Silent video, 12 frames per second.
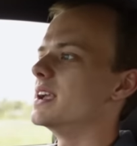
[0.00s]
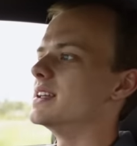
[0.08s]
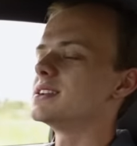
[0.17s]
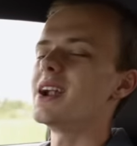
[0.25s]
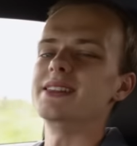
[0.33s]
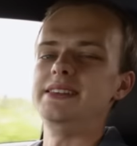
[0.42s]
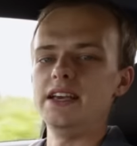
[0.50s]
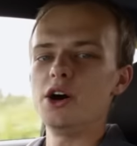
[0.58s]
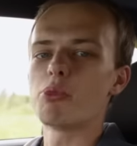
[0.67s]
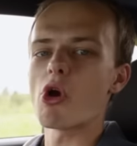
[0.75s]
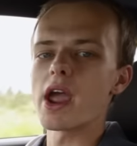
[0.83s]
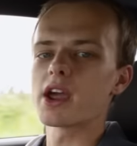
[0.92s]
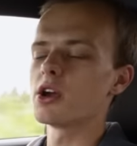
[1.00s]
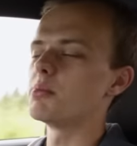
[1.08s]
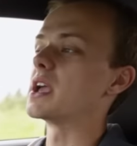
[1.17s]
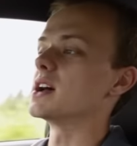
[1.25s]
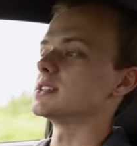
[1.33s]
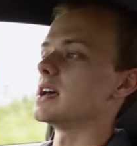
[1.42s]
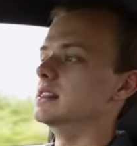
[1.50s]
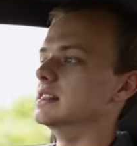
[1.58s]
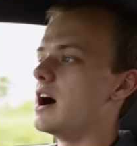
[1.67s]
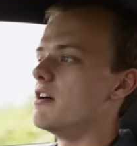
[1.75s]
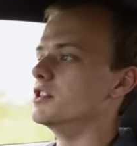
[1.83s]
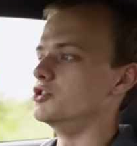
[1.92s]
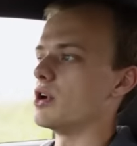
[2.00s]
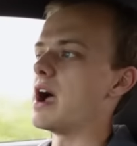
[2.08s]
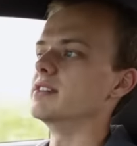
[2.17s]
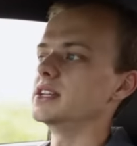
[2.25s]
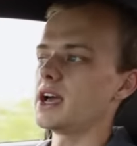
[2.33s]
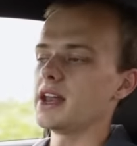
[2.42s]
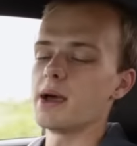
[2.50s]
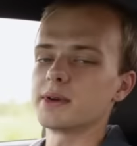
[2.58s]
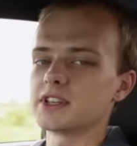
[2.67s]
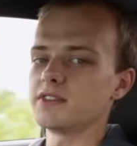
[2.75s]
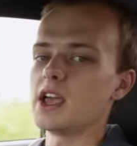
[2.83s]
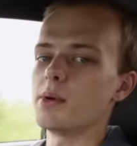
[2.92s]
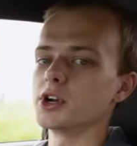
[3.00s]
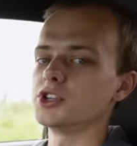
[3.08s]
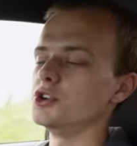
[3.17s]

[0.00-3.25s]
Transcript: it's not a deal breaker because I love the driving dynamics of the M R